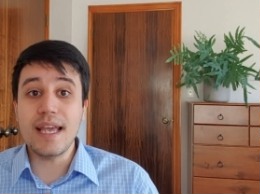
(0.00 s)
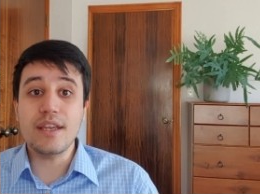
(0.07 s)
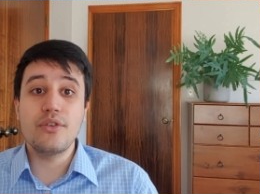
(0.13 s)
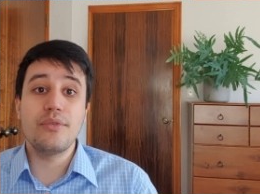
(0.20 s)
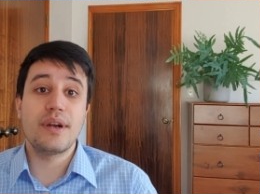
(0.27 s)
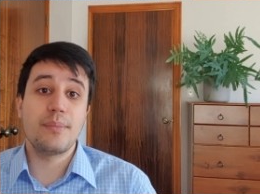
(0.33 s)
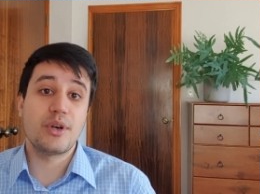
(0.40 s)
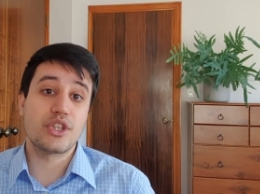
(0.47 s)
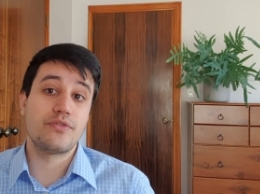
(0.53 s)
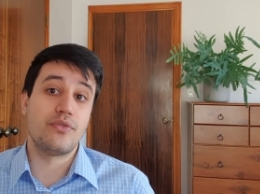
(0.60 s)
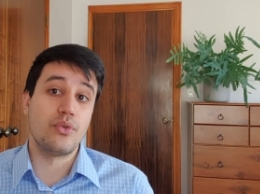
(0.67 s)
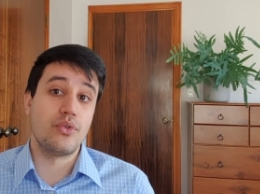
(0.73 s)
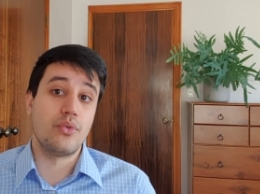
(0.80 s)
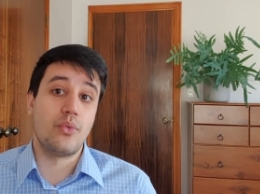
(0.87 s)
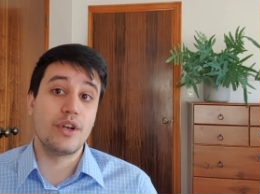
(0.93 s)
Thank you very
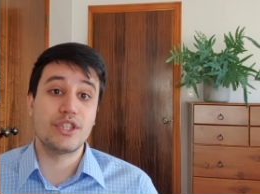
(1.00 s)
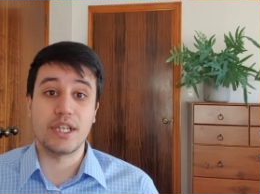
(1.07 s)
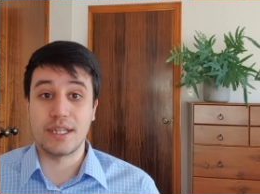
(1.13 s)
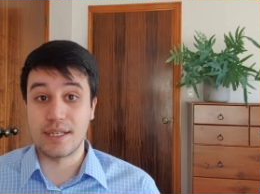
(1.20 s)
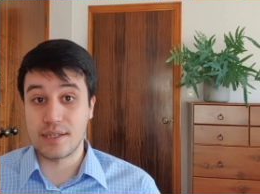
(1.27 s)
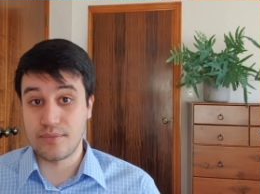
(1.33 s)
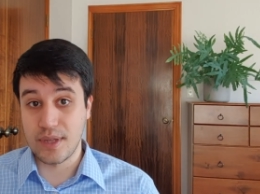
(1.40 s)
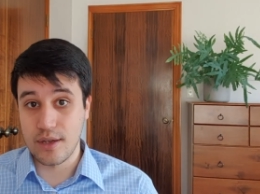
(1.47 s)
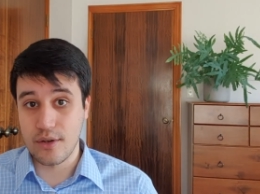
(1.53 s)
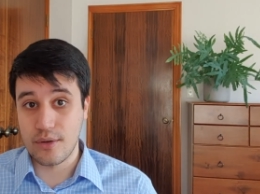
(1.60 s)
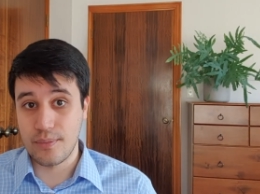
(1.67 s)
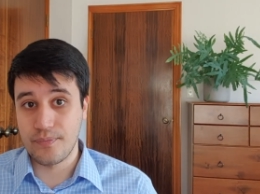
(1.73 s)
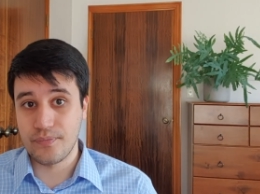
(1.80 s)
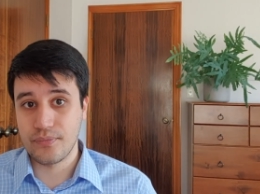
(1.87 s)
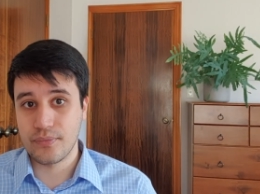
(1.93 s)
much for watching this
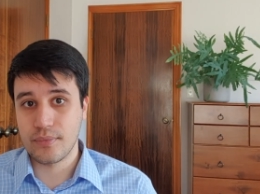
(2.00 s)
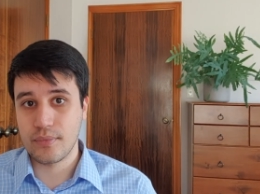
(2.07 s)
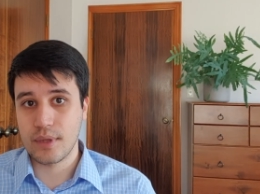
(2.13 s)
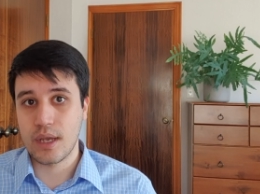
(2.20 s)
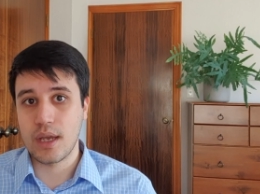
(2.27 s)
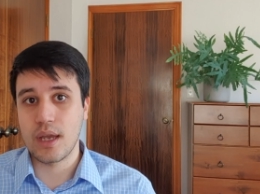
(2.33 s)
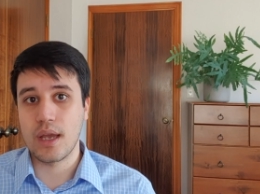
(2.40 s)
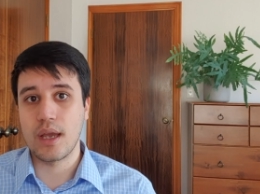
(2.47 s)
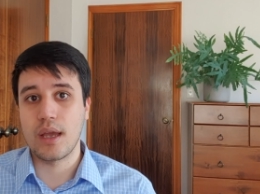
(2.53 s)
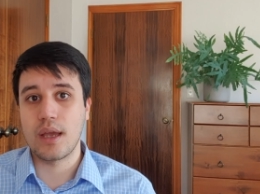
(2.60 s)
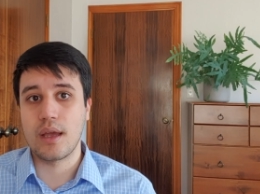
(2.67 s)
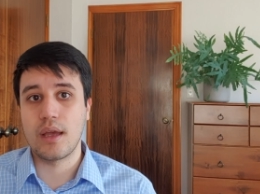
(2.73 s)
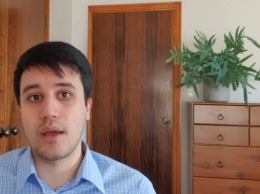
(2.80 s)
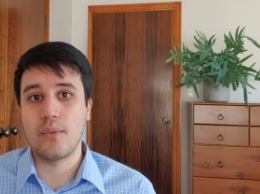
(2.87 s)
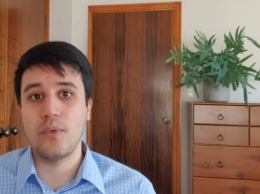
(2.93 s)
video.
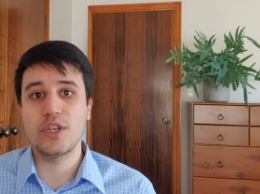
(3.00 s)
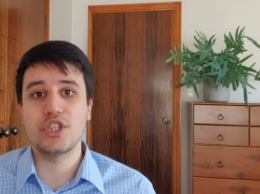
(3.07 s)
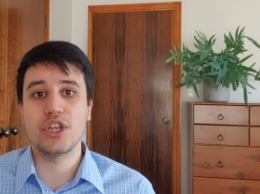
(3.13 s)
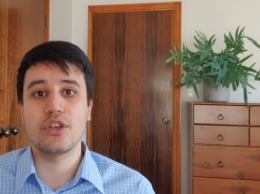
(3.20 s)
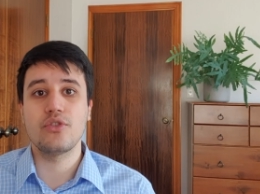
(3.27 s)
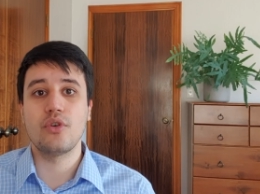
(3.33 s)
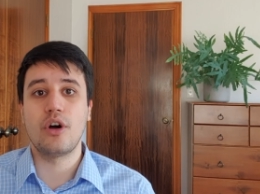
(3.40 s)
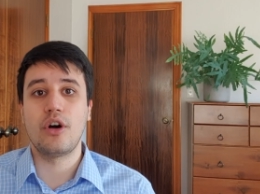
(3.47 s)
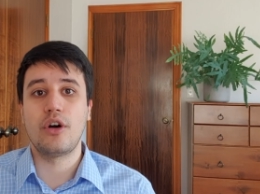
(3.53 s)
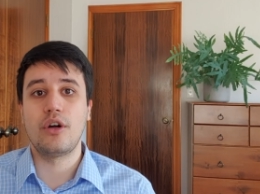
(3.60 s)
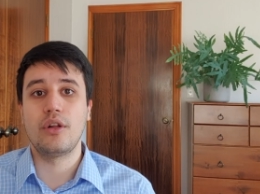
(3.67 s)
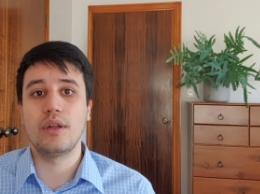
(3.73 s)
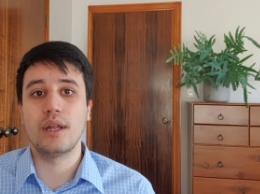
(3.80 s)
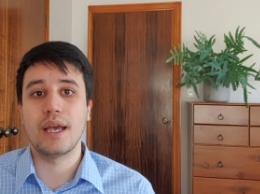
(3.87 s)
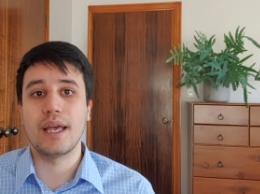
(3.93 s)
Wishing
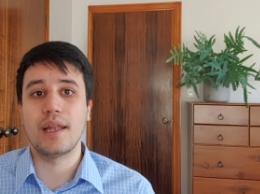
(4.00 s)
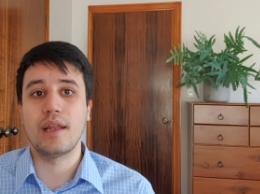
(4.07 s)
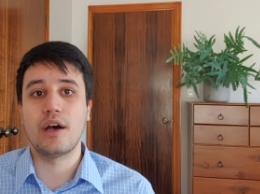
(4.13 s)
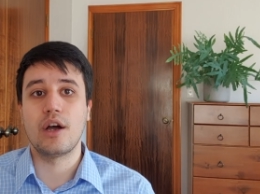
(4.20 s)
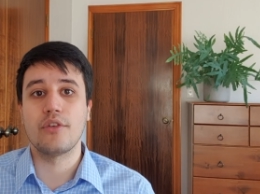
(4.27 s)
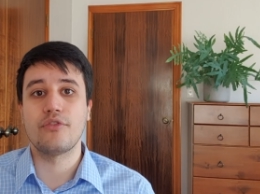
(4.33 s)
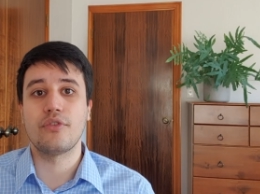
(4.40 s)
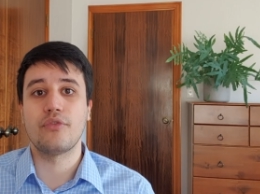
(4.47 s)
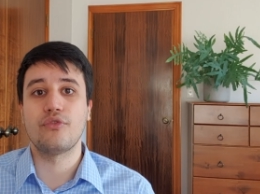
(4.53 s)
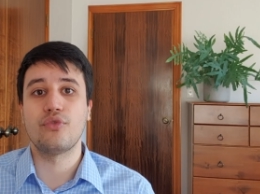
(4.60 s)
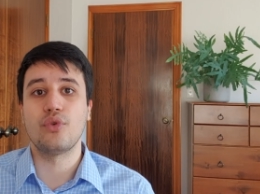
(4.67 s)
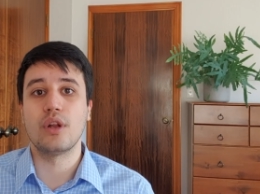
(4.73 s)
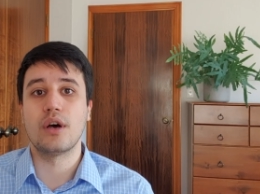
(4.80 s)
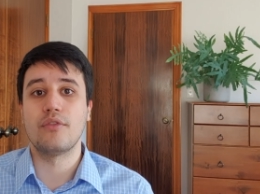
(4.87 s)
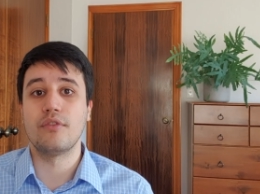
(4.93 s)
you all a
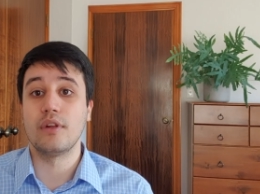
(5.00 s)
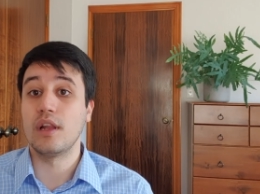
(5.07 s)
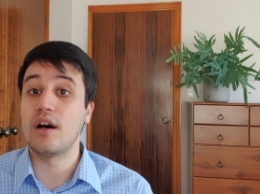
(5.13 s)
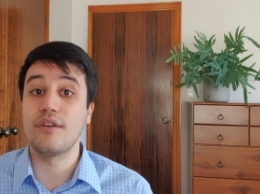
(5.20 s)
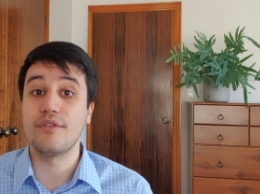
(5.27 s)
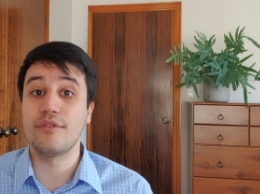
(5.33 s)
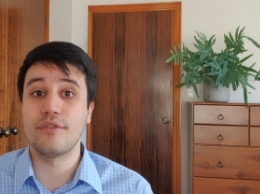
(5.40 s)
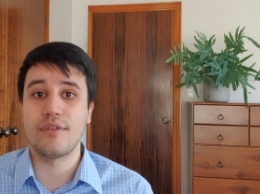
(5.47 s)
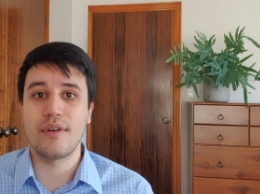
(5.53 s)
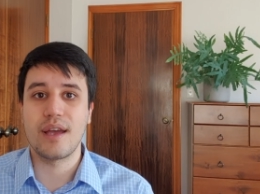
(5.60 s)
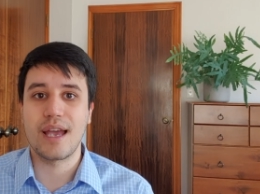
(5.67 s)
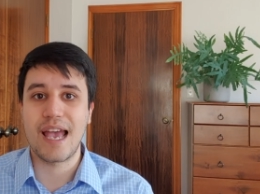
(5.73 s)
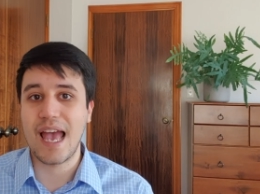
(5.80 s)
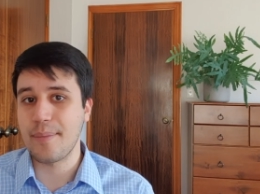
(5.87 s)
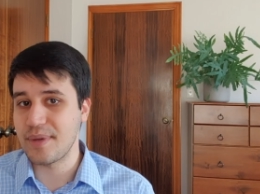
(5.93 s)
life full of love,
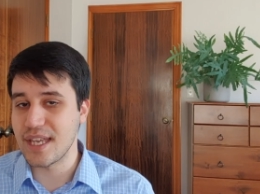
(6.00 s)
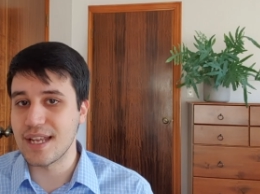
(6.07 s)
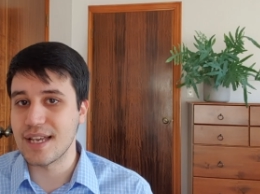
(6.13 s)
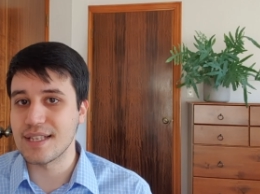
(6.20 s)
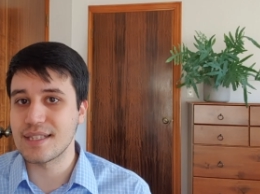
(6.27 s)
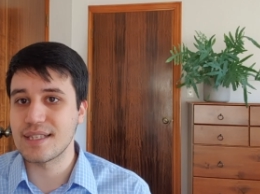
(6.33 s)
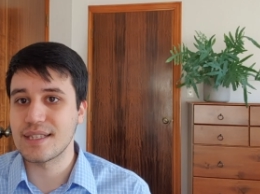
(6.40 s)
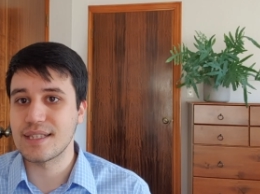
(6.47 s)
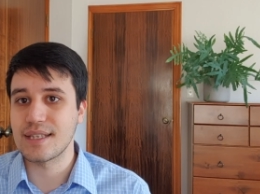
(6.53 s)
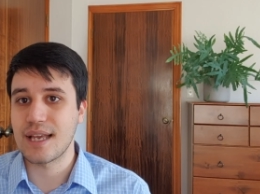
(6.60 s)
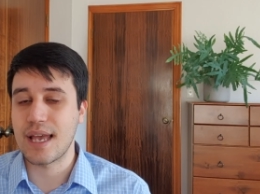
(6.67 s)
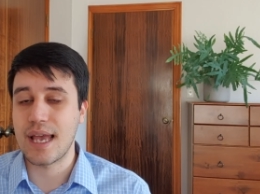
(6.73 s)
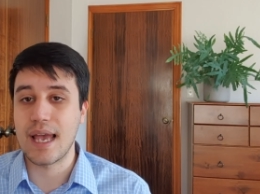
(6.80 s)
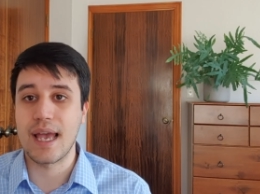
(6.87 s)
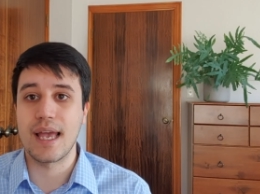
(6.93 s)

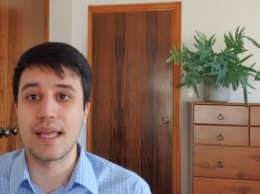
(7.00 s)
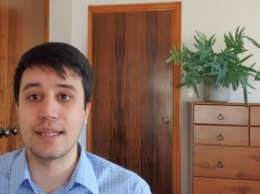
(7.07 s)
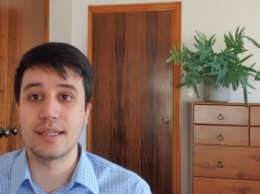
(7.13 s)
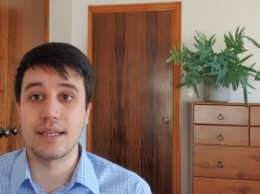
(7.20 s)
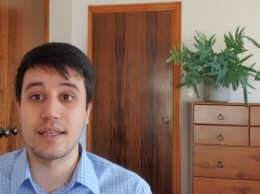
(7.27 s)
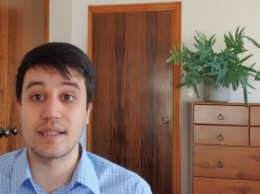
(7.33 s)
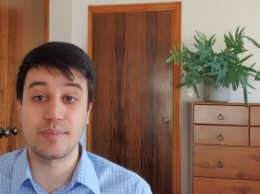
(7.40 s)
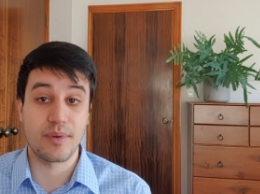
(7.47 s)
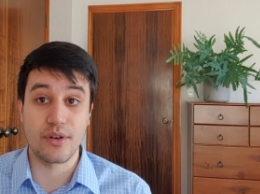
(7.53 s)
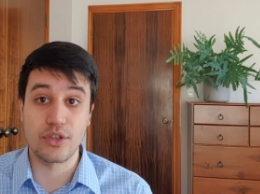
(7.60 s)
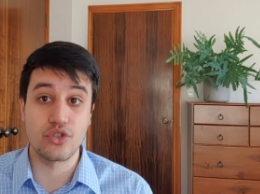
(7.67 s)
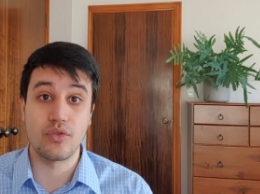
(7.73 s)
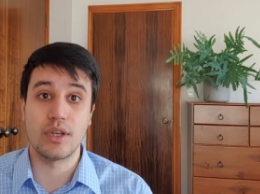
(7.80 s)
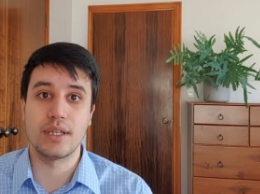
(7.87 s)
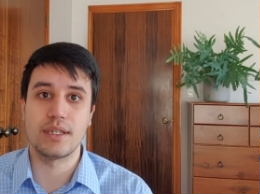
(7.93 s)
happiness, and
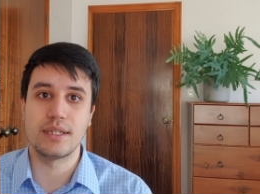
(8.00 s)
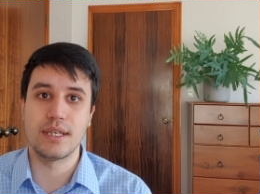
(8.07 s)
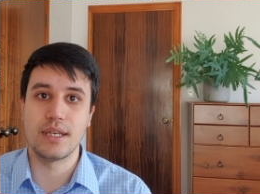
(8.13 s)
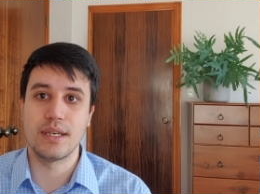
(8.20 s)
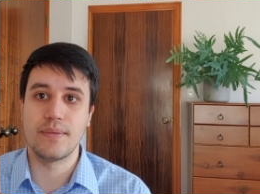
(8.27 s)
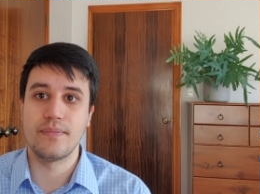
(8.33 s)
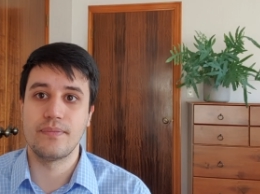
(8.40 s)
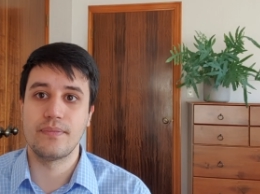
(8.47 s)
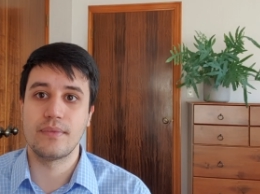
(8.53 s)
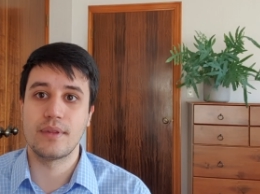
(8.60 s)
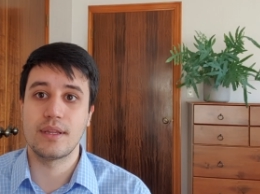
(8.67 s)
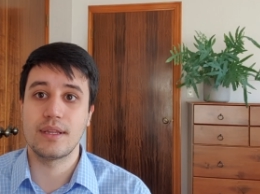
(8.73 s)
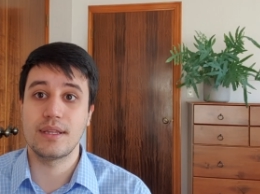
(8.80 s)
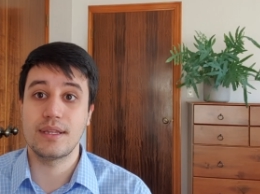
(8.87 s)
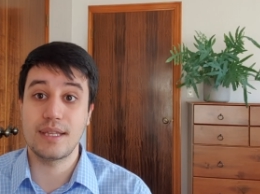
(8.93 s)
spirituality.
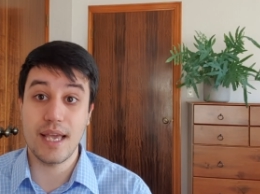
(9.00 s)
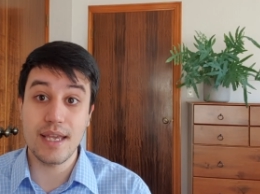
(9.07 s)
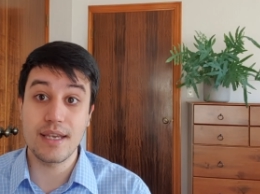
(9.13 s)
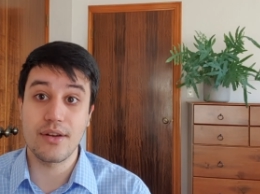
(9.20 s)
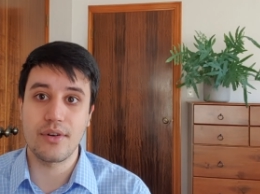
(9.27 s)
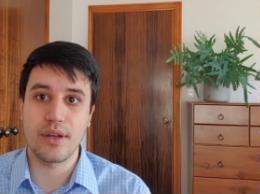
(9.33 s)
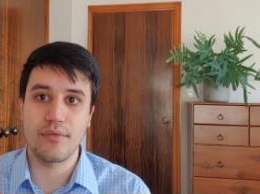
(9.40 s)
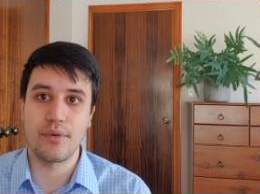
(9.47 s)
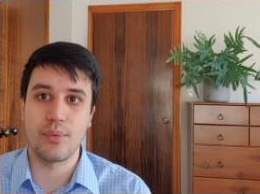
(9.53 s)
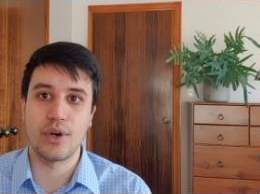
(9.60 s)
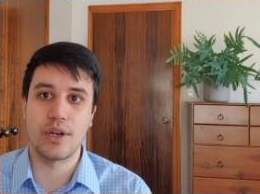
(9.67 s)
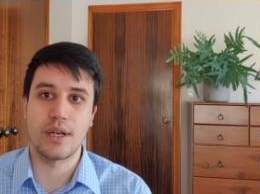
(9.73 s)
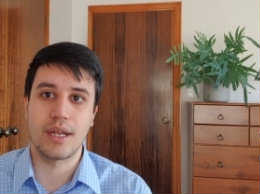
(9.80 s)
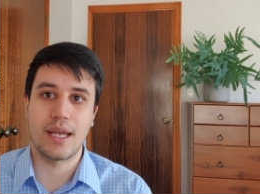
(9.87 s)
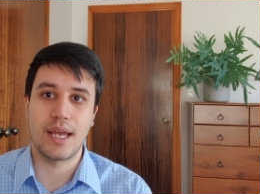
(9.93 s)
Take care,
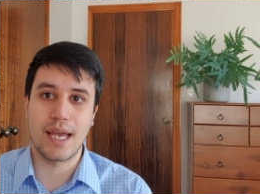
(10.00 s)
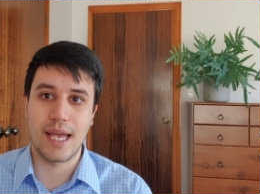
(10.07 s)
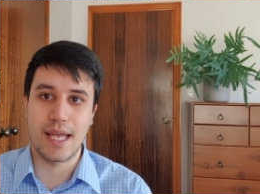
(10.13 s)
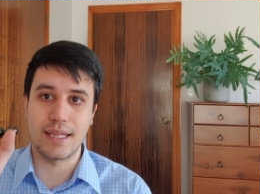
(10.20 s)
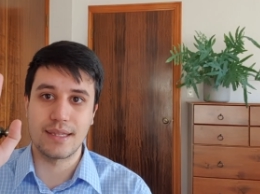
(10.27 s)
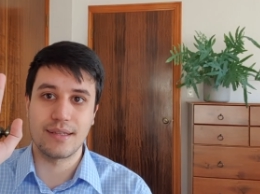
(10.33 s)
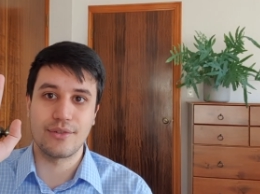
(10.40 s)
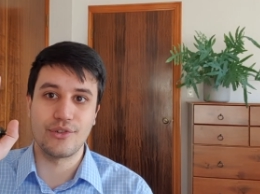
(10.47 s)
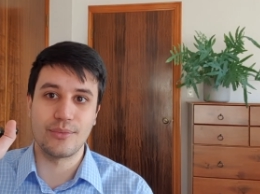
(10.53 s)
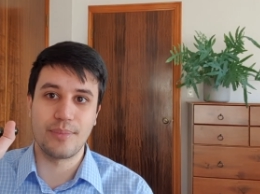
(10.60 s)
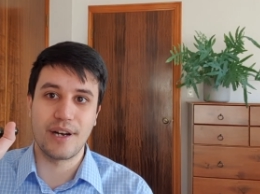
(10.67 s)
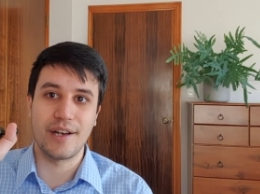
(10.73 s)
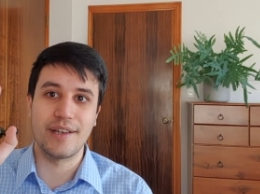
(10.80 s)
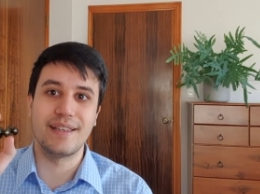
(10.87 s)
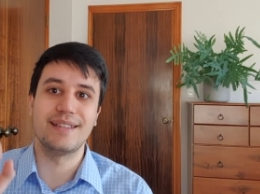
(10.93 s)
everyone, and
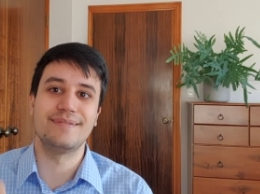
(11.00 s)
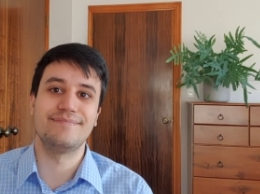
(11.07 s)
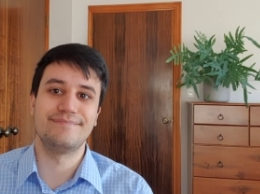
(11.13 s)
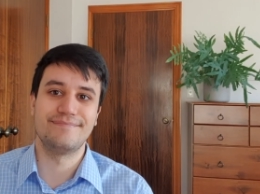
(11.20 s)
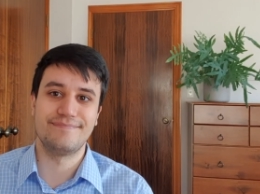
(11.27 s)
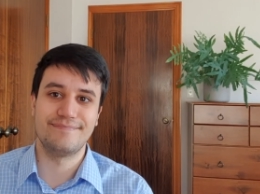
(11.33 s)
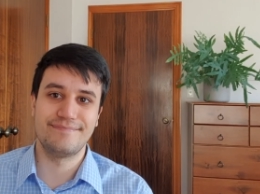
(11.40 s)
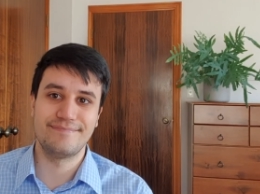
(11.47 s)
goodbye.